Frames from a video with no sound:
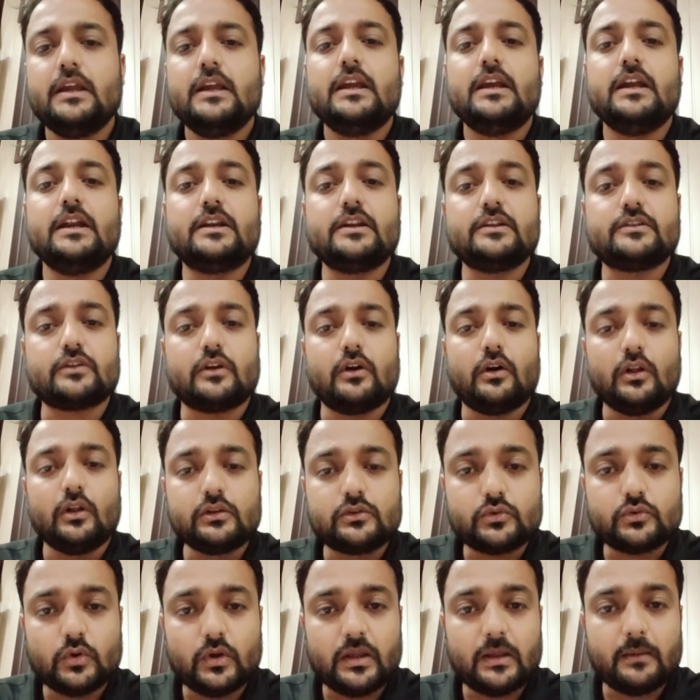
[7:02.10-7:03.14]
It is
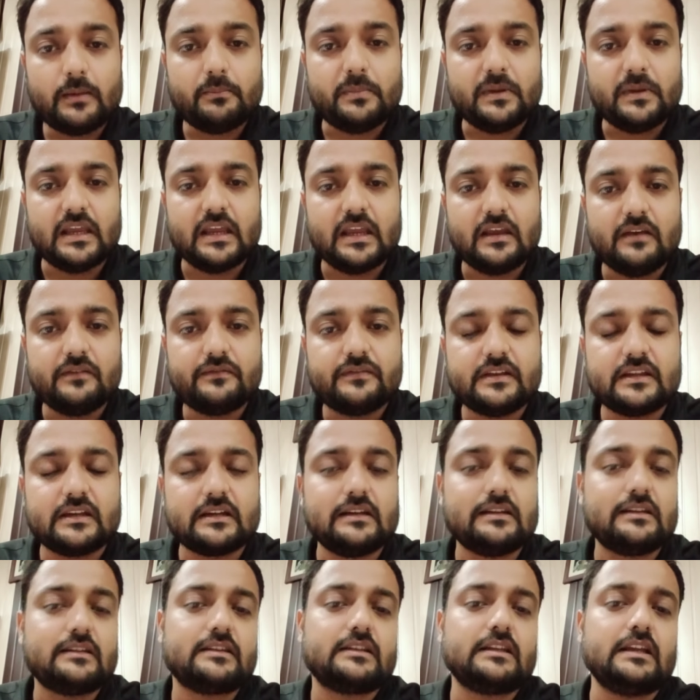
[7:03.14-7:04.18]
also a
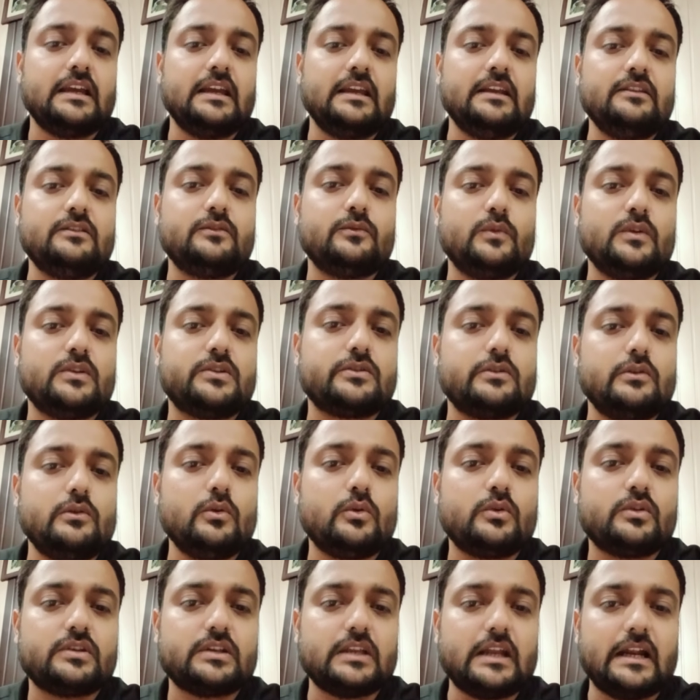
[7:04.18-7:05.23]
behavioral science which
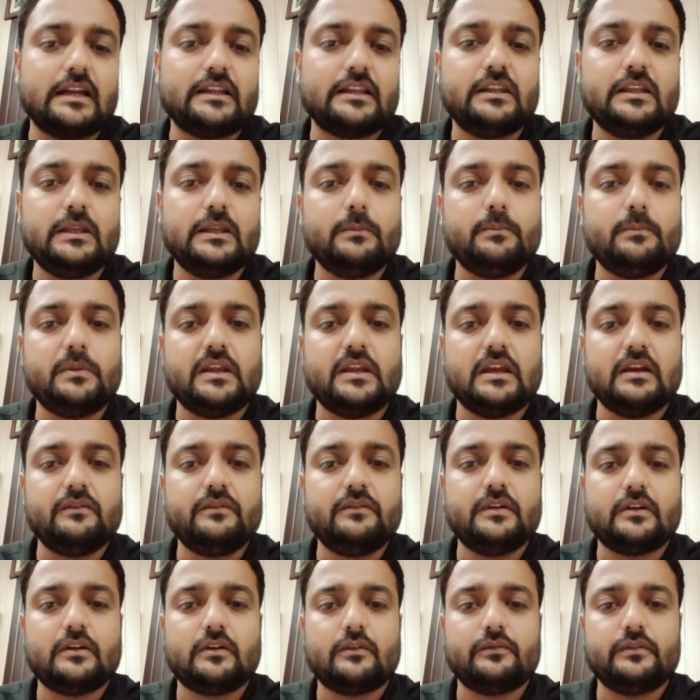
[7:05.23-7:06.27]
looks at the
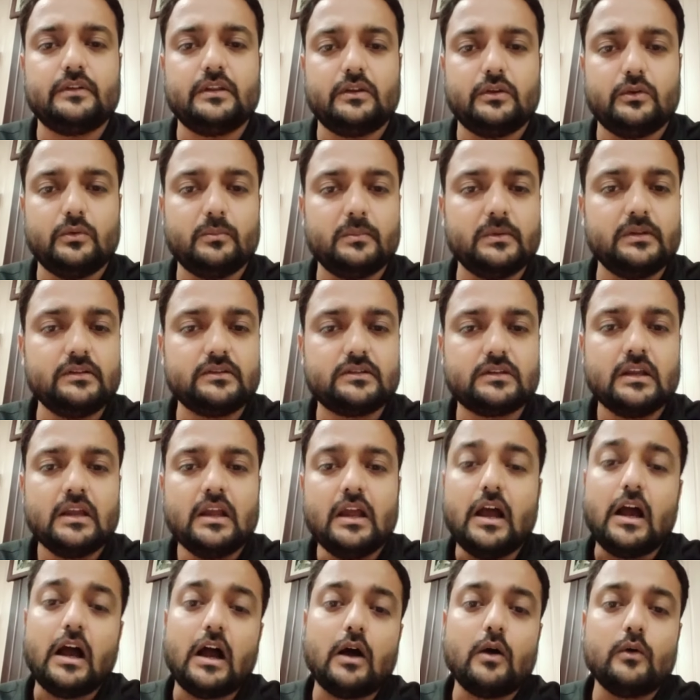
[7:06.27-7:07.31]
behavior of the humans,
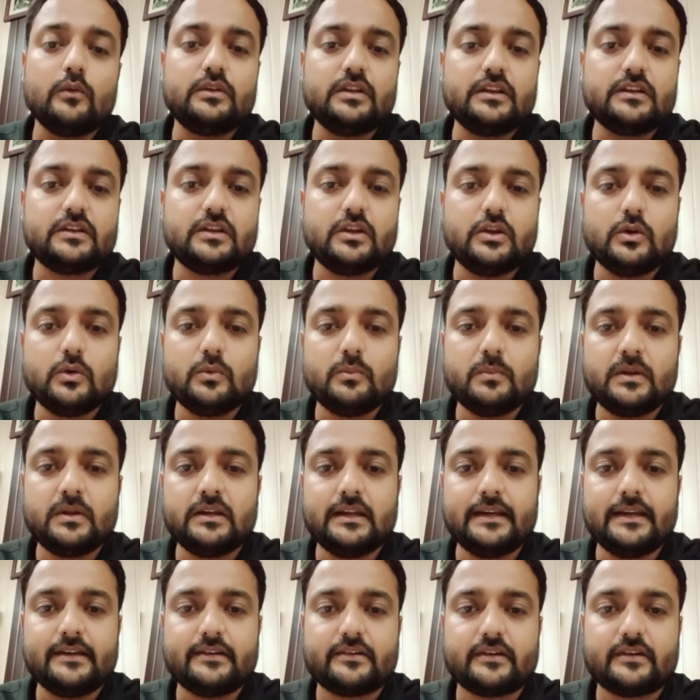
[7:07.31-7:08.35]
how these human
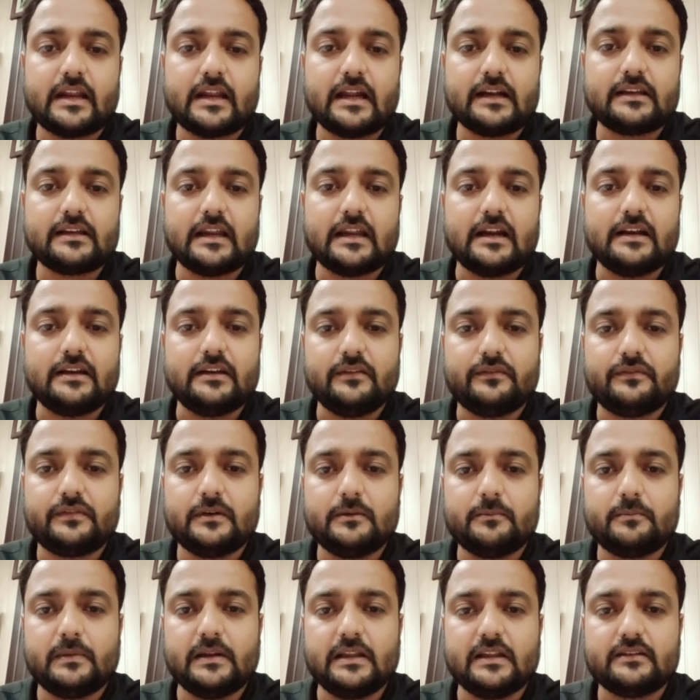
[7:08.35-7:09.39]
interact at
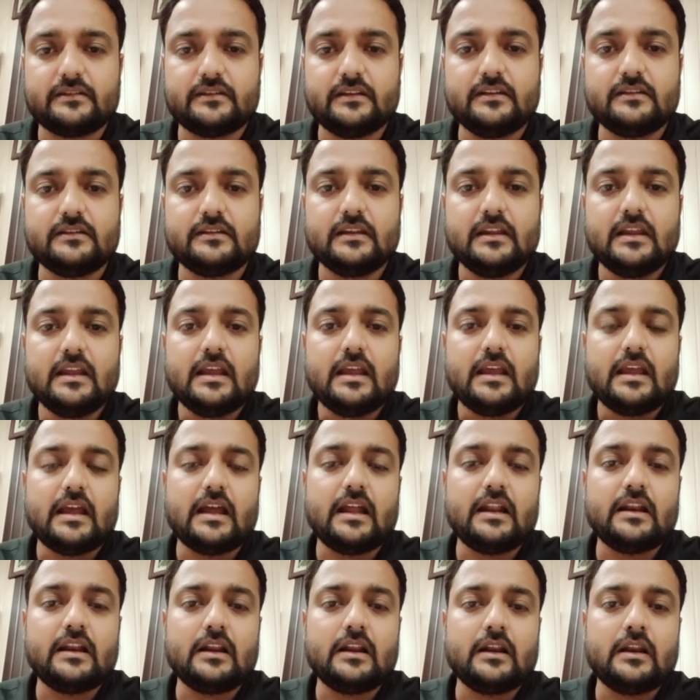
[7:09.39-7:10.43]
different places,
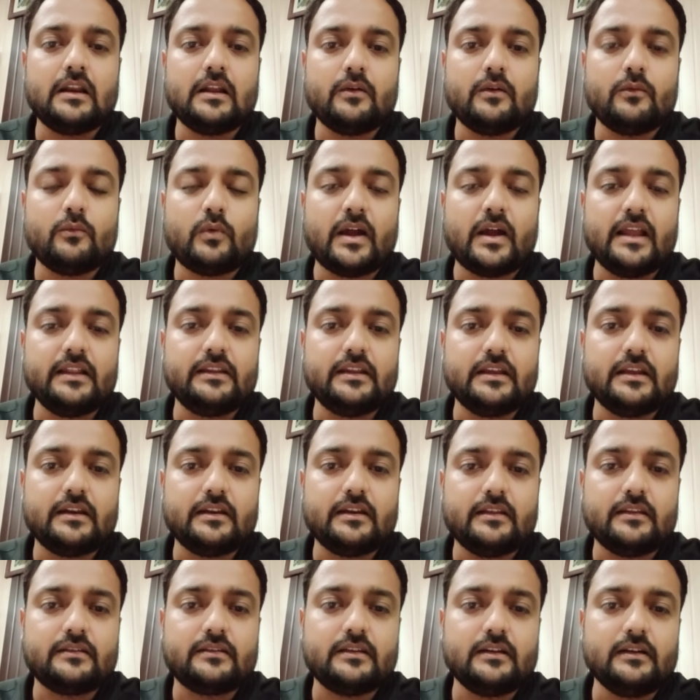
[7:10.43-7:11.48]
and why there
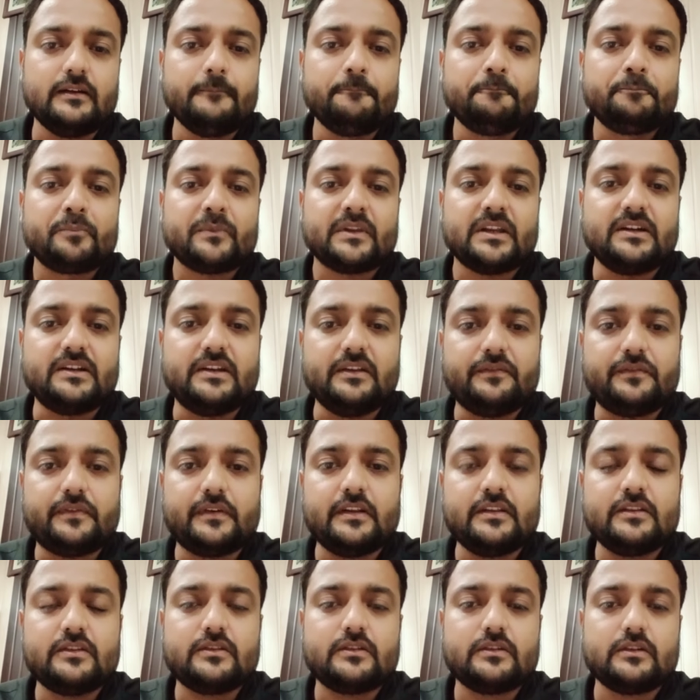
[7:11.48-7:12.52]
is a
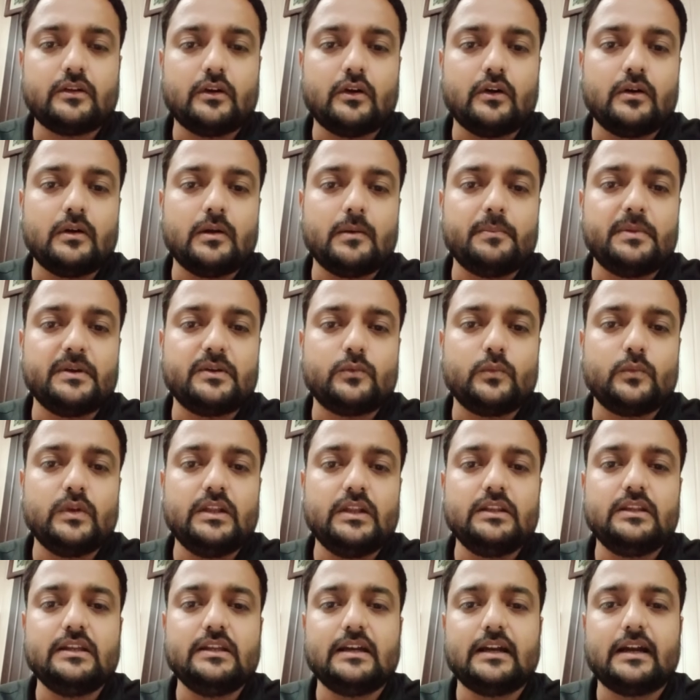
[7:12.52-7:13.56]
difference
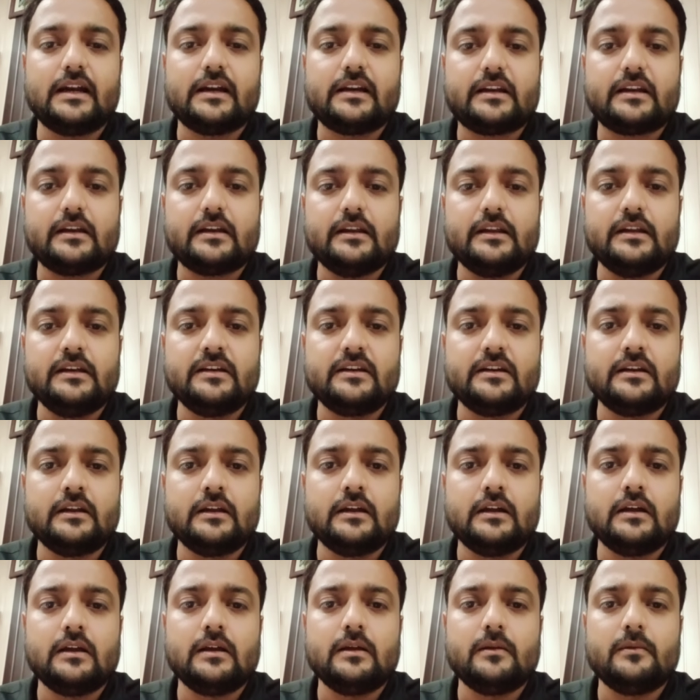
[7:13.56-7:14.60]
between
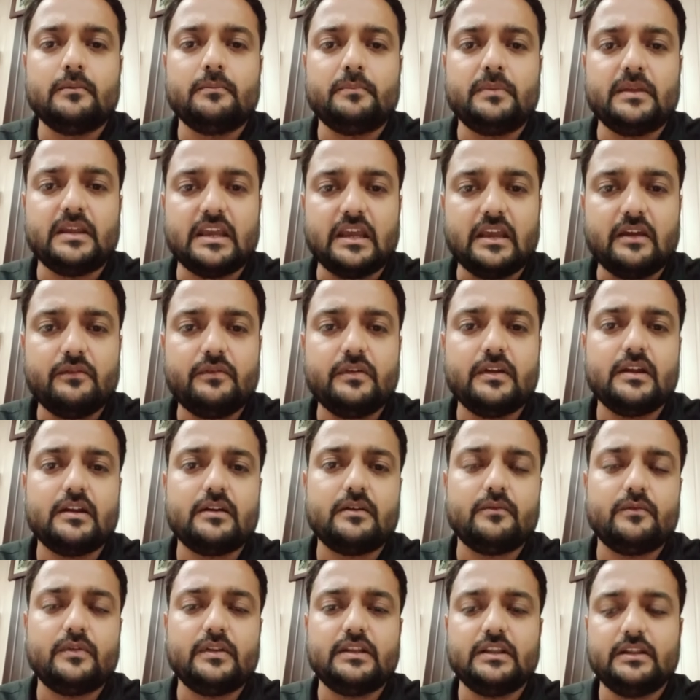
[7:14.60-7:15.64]
the behavior
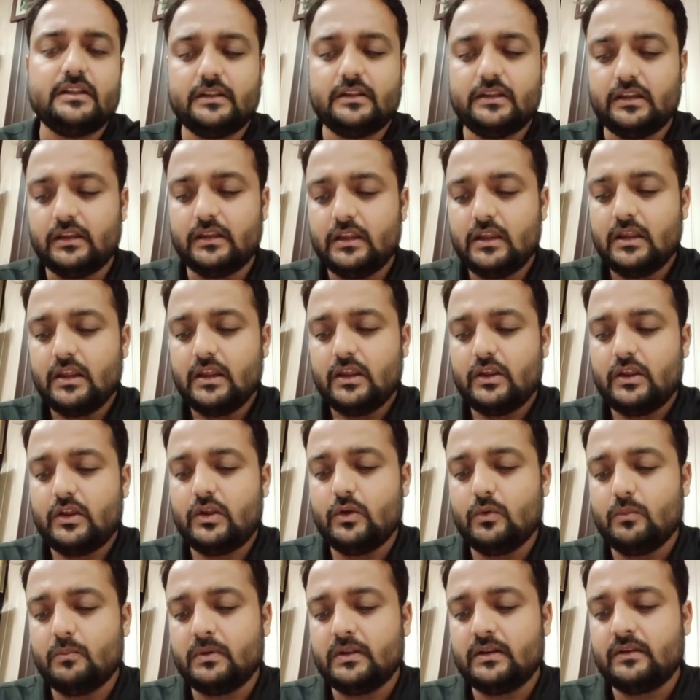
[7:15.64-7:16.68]
within the
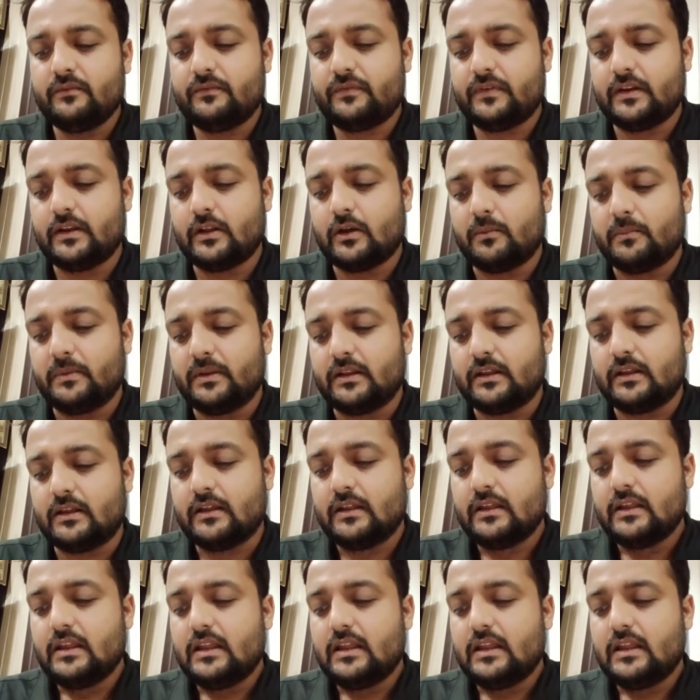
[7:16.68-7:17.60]
human phenomena.